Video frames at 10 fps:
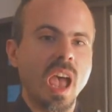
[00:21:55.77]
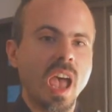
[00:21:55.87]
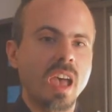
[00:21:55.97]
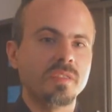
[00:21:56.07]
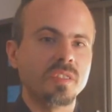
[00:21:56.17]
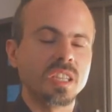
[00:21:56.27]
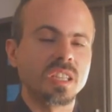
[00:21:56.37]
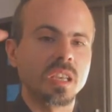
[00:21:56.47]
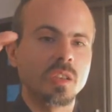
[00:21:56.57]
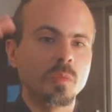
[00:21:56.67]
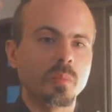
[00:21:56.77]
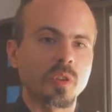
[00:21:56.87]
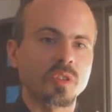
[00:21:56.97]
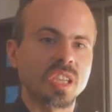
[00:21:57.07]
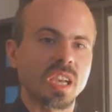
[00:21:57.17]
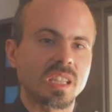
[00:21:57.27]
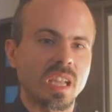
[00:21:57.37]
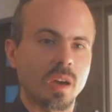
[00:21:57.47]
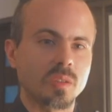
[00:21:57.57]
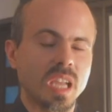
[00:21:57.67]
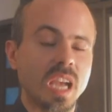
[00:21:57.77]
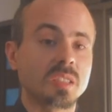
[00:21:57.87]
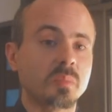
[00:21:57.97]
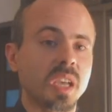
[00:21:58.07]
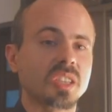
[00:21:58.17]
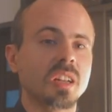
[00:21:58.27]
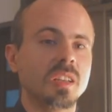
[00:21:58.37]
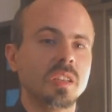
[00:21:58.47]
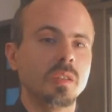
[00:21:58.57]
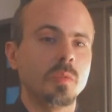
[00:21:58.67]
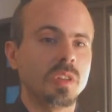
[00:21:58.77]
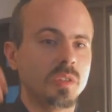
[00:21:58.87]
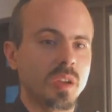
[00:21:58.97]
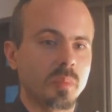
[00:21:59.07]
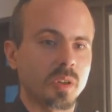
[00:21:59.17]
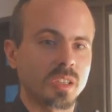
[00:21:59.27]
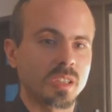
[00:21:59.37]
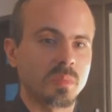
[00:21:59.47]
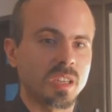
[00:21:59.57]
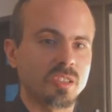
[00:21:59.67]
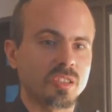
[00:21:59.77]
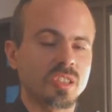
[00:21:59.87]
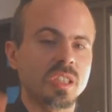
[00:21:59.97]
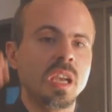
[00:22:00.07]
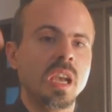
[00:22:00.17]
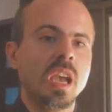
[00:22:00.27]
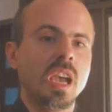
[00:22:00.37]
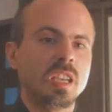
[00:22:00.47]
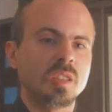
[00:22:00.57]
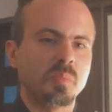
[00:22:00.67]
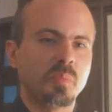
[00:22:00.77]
everything you project out, especially when you're a potent magician, is